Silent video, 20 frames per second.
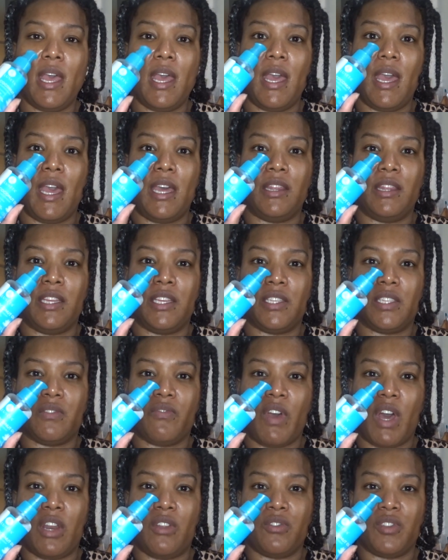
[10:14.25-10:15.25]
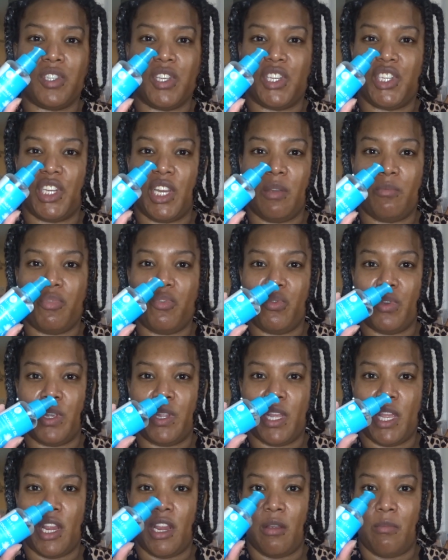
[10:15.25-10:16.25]
And this follows the shampoo and
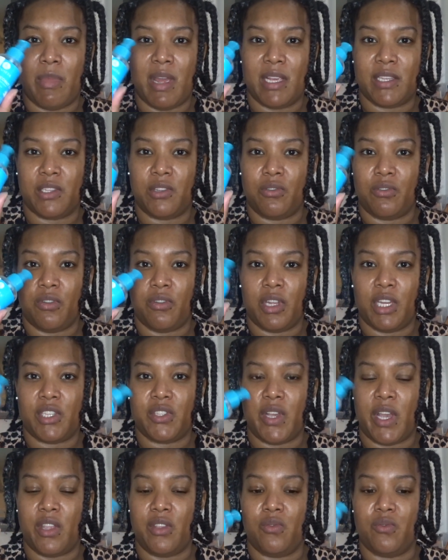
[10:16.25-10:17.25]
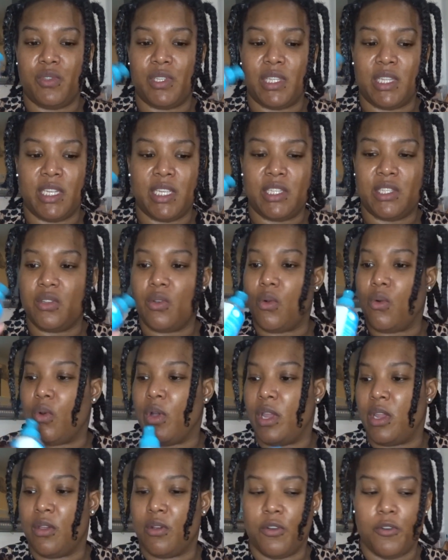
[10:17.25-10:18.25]
the hair mask and all that. So I use this
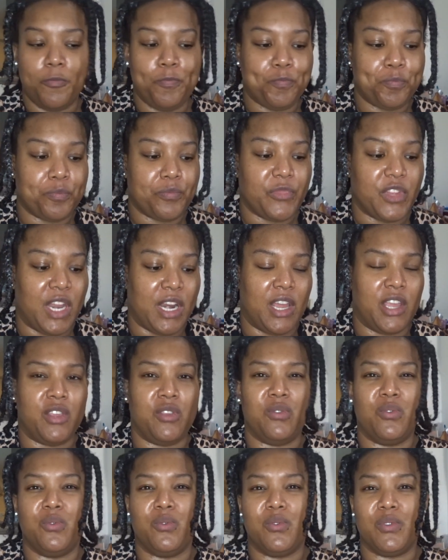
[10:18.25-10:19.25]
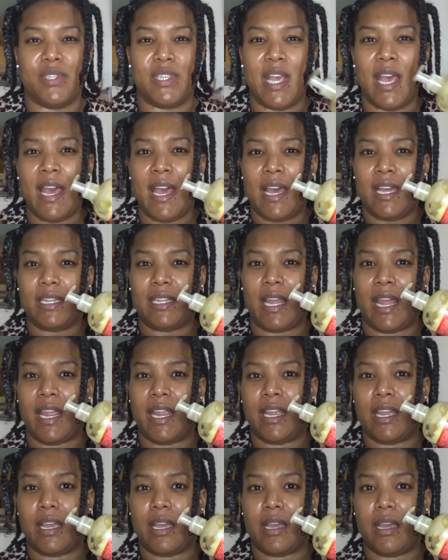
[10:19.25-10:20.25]
oil. And I use
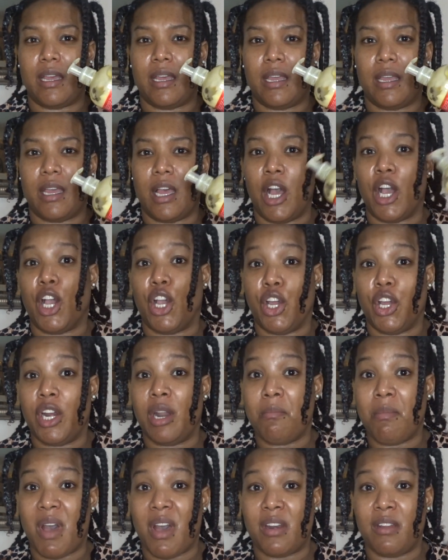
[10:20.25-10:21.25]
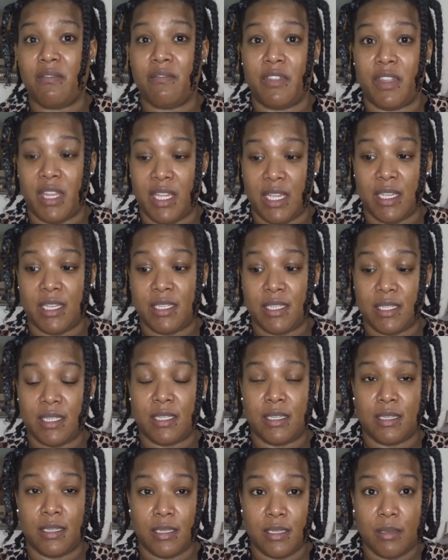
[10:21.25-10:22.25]
like a good amount of
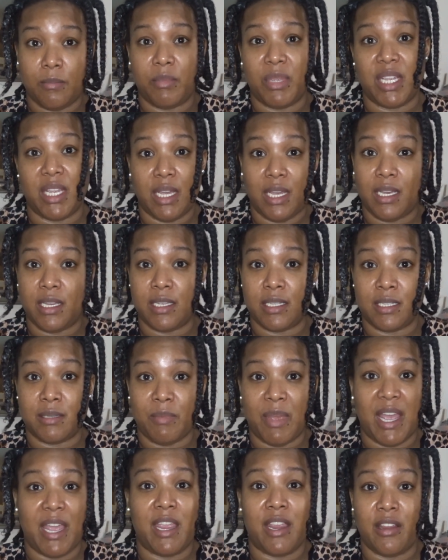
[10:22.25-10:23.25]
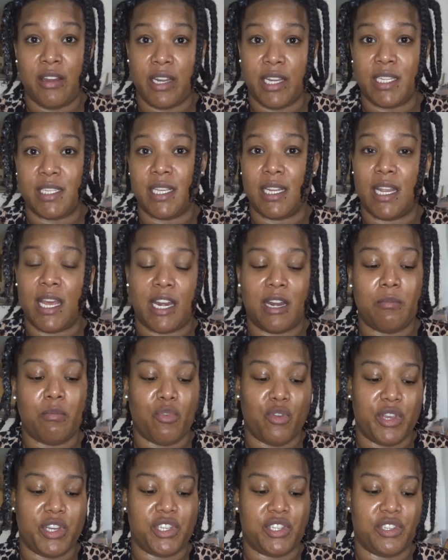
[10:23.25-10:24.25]
this, because my hair needs a lot of
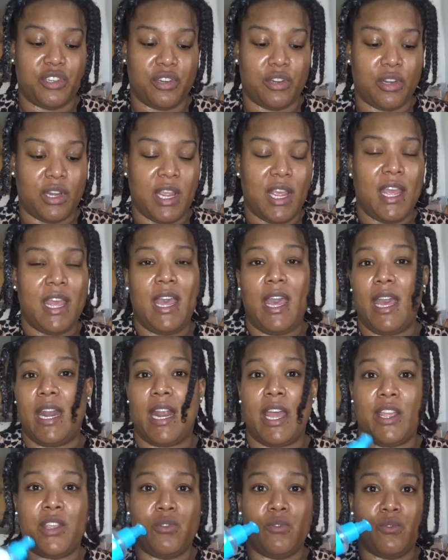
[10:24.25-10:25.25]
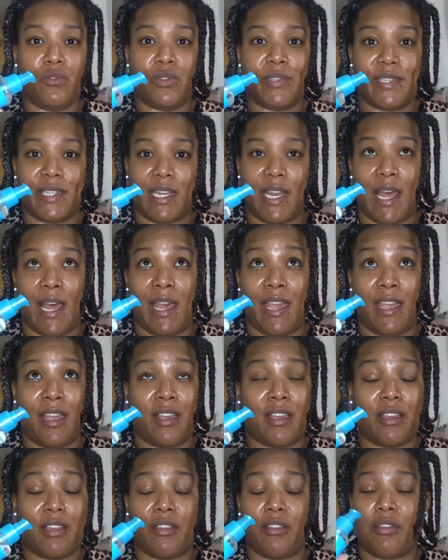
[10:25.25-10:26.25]
moisture, and I use
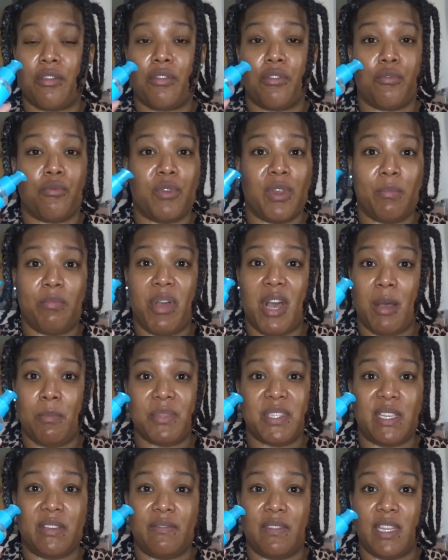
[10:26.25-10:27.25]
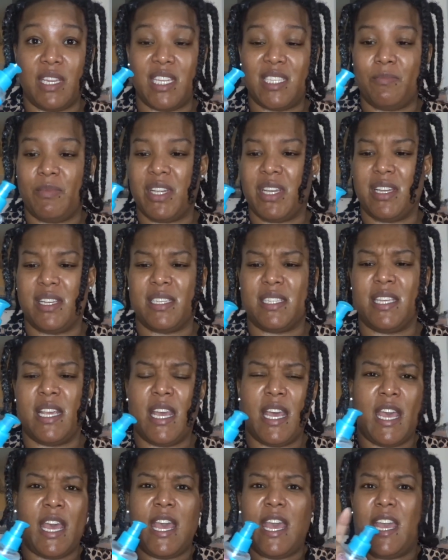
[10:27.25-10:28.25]
like 3 pumps of this because
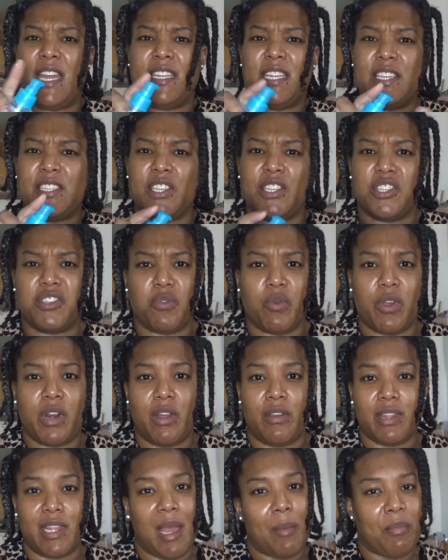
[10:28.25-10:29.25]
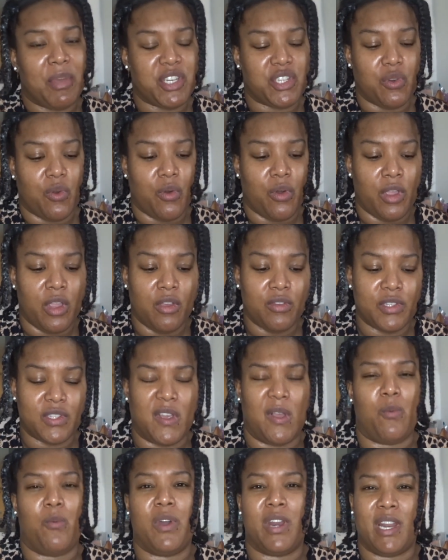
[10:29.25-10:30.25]
it doesn't squirt out that much oil, so
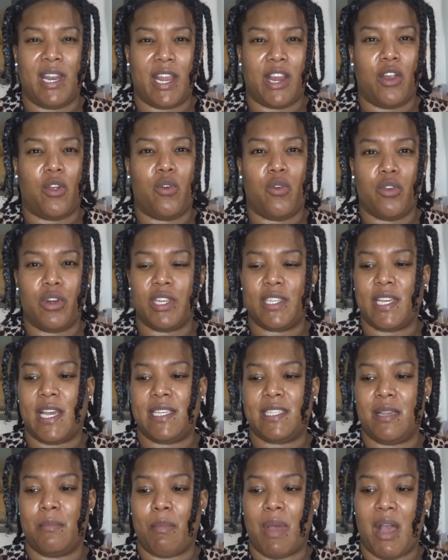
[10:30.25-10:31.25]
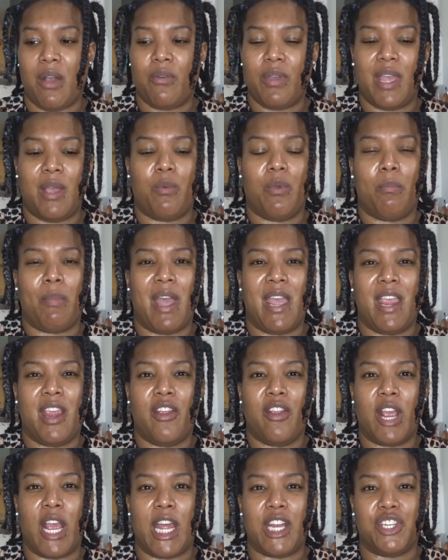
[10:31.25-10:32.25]
I wanted like a quarter size amount. And when my
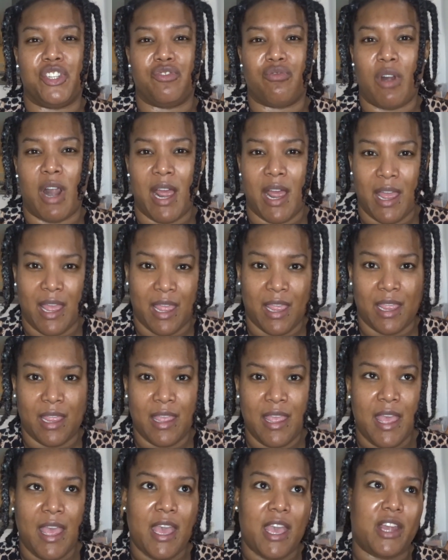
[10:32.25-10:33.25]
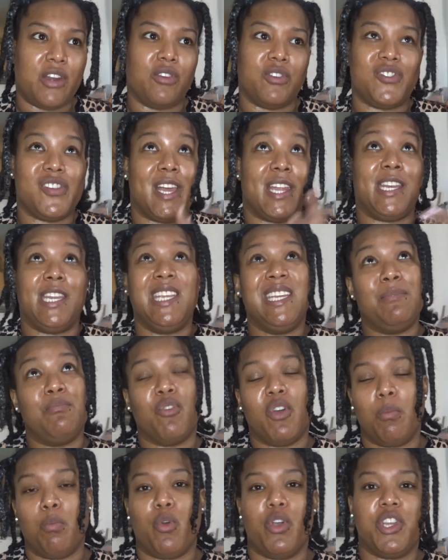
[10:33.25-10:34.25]
hair got dry and also I need
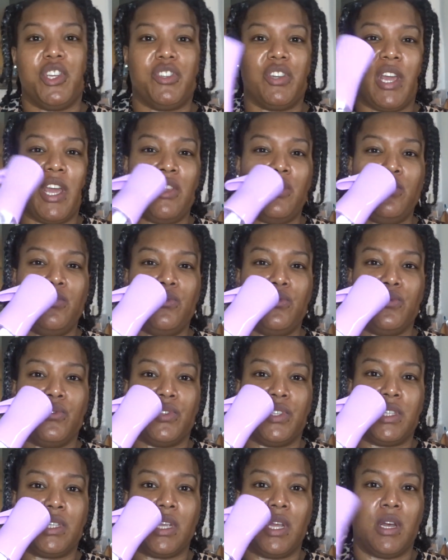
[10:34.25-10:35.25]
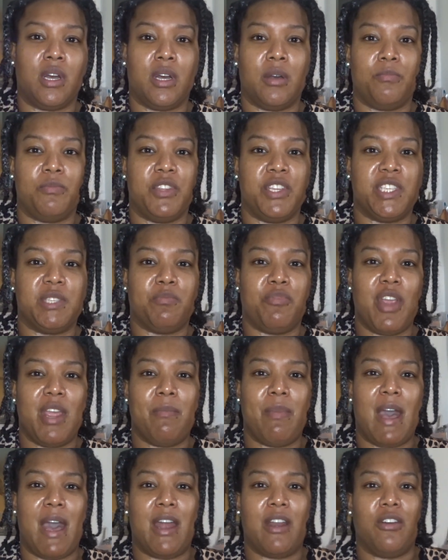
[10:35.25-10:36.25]
more moisture, I used this spray
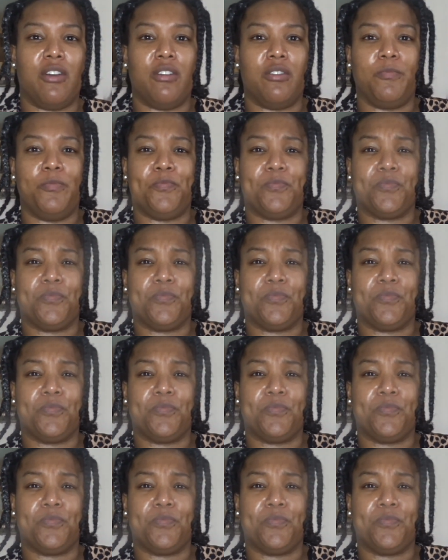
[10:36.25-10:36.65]
bottle.